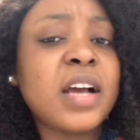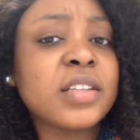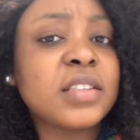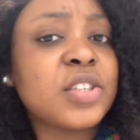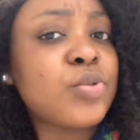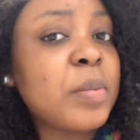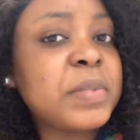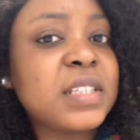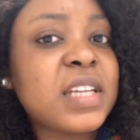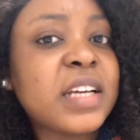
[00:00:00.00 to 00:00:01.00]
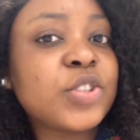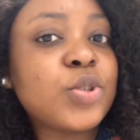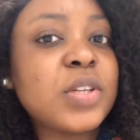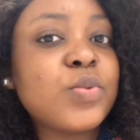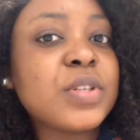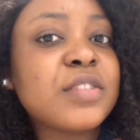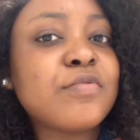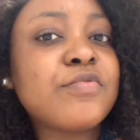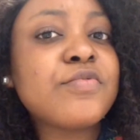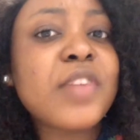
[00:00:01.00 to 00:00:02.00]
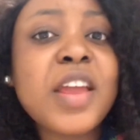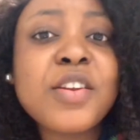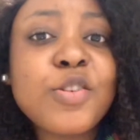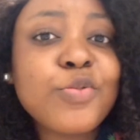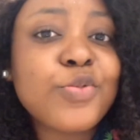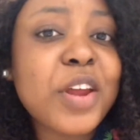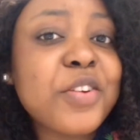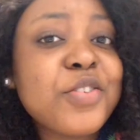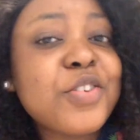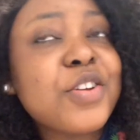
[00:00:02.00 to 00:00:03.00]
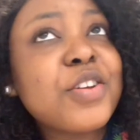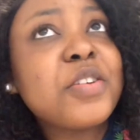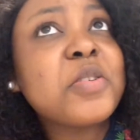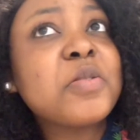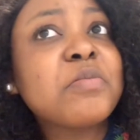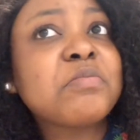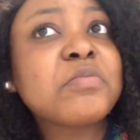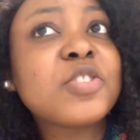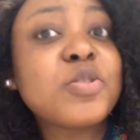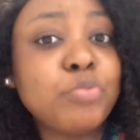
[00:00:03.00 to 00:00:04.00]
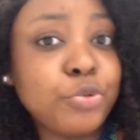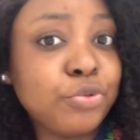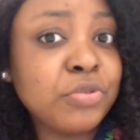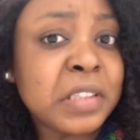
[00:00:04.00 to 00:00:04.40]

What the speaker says: The swab test actually was very, very smooth.